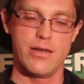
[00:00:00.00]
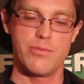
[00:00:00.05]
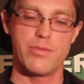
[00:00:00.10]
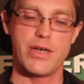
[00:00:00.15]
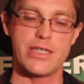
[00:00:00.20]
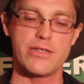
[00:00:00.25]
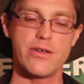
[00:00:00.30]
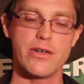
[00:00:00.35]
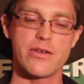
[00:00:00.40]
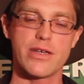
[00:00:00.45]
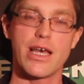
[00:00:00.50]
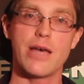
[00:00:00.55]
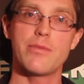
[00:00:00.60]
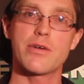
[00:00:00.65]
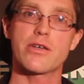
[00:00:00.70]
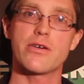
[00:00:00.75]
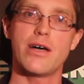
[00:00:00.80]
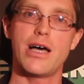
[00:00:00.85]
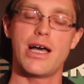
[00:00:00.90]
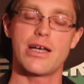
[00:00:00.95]

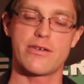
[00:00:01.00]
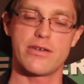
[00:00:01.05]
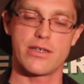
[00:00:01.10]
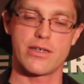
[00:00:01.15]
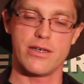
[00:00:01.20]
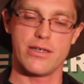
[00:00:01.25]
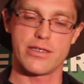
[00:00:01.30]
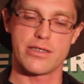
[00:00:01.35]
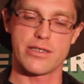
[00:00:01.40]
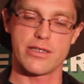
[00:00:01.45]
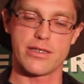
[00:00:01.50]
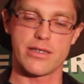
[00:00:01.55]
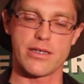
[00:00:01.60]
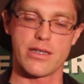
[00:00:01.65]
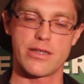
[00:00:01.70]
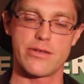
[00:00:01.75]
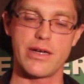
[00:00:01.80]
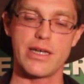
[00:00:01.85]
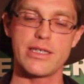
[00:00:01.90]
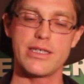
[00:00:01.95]
Petrochemical agriculture
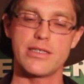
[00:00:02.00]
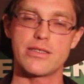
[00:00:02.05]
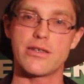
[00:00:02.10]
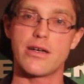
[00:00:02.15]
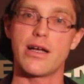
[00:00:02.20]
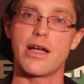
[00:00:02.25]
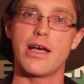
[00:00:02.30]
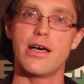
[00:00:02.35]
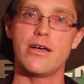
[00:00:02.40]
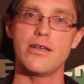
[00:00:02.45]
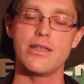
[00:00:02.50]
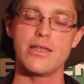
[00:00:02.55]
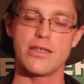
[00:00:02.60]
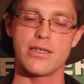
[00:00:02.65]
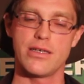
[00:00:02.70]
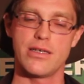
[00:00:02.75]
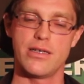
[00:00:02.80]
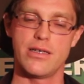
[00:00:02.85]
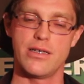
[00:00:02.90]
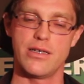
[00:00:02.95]
threatens our health,
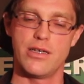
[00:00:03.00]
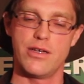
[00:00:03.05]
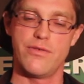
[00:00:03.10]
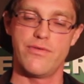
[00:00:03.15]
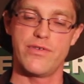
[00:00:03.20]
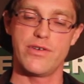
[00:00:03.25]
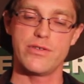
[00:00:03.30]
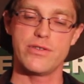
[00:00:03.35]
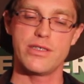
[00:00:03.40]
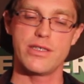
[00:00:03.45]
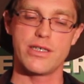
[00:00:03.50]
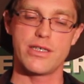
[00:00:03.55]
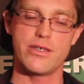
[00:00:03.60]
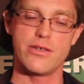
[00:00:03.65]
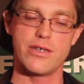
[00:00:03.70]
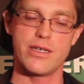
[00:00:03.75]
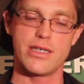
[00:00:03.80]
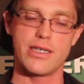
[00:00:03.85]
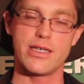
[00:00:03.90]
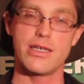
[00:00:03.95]
food
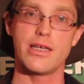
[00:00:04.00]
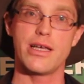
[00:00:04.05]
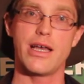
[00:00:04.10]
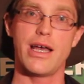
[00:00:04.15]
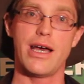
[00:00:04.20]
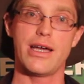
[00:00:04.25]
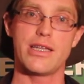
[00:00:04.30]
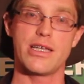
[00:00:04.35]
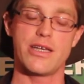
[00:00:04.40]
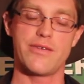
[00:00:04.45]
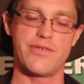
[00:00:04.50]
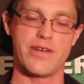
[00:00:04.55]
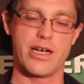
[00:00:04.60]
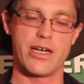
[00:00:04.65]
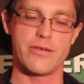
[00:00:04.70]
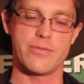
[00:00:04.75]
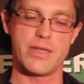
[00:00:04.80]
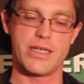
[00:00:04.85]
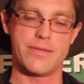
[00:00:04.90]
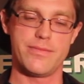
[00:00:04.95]
security, and the
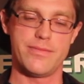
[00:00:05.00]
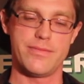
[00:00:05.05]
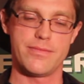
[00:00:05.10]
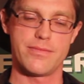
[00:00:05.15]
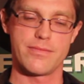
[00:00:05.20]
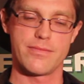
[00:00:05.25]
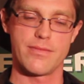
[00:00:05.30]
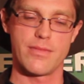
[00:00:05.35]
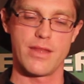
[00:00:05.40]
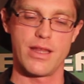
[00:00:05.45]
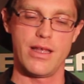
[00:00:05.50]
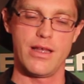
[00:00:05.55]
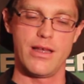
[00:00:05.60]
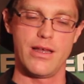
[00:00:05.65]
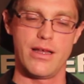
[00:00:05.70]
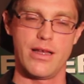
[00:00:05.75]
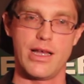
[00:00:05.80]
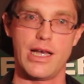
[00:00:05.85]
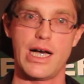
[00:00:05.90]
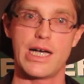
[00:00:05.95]
environment.
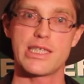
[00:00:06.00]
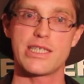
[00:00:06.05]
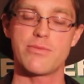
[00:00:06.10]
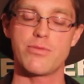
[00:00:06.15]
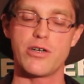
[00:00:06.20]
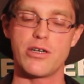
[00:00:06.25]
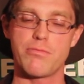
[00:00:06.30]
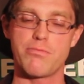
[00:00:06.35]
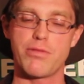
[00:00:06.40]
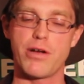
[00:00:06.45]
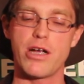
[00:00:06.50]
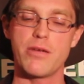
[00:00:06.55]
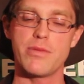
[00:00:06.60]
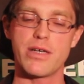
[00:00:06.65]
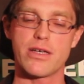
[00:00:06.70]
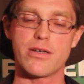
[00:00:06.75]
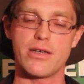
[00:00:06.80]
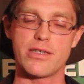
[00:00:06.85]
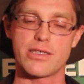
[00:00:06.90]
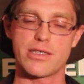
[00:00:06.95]
I support
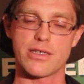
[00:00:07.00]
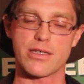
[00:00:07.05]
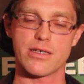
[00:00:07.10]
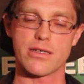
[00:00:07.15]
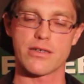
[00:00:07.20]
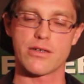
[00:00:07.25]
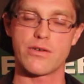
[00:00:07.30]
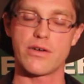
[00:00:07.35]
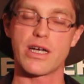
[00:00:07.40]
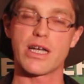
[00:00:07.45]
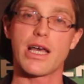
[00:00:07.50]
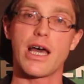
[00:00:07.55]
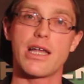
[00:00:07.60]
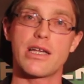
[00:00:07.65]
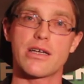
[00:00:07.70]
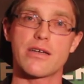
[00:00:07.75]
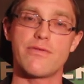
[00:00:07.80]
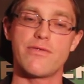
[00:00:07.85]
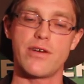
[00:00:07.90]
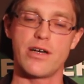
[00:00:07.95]
permaculture,
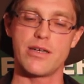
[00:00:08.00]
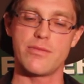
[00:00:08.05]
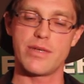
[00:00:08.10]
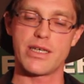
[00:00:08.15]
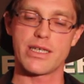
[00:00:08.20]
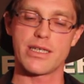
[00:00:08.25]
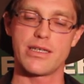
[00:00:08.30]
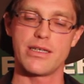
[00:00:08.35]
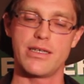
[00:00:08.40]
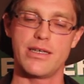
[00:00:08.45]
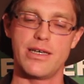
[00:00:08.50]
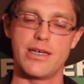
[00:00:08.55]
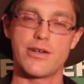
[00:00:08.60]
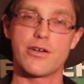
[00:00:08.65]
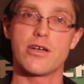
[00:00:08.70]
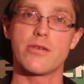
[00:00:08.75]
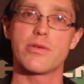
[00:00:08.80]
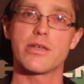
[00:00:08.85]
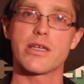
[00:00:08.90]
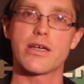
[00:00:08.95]
organic farming, and
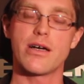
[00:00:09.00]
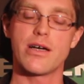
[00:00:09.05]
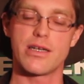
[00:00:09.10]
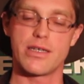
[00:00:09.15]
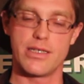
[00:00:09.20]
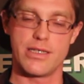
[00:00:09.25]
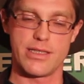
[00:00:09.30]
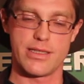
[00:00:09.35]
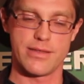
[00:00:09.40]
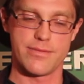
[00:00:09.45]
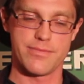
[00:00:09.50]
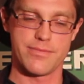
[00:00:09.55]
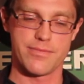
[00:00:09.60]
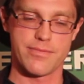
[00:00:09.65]
urban gardens.